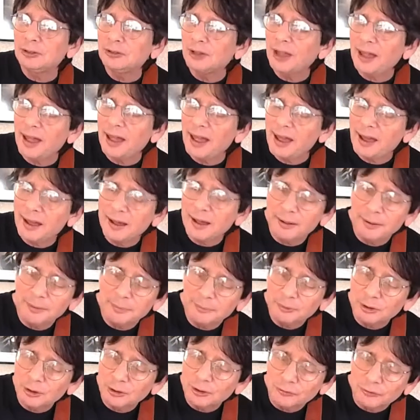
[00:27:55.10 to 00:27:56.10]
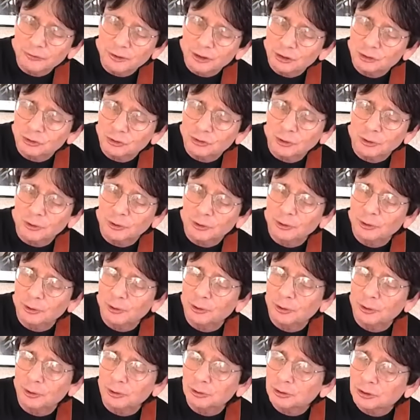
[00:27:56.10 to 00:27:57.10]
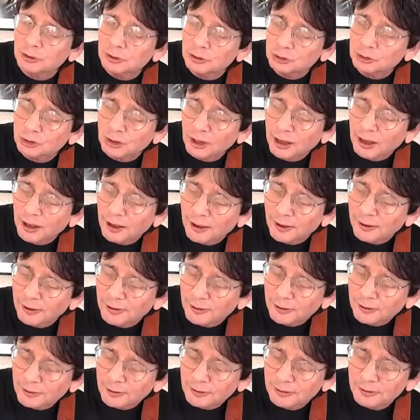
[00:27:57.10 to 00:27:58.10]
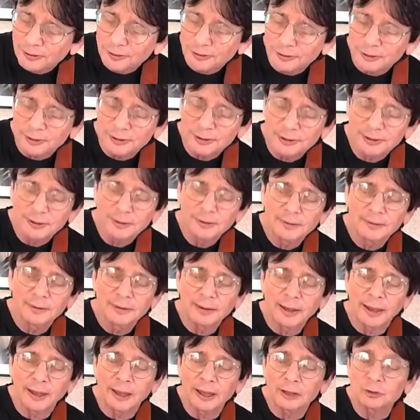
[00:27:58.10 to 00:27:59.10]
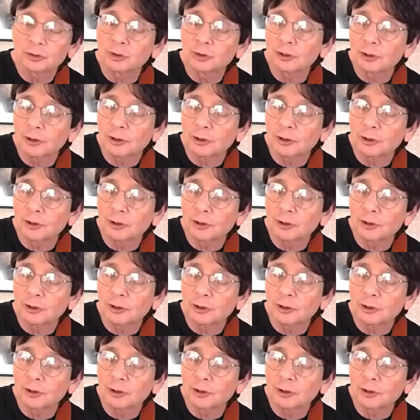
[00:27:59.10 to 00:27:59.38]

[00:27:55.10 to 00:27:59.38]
damned if this old guitar hasn't